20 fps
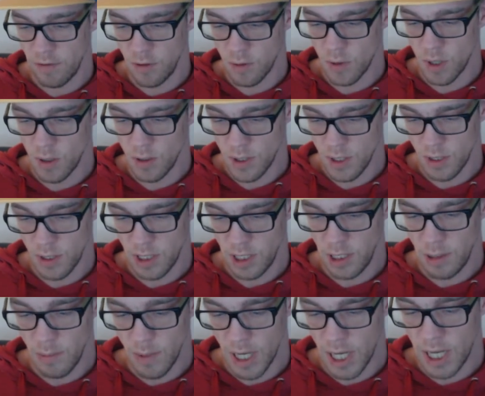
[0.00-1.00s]
euros on
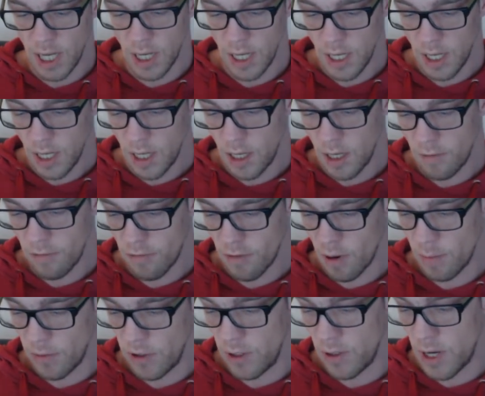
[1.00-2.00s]
eBay
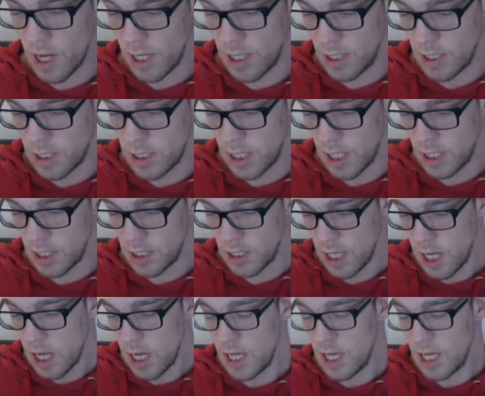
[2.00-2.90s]
from the United States.